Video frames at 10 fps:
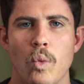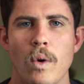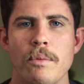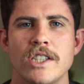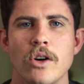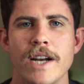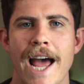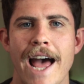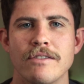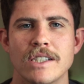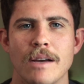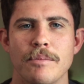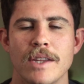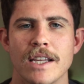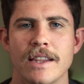When we don't have
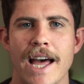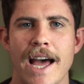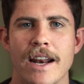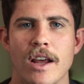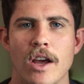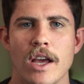something that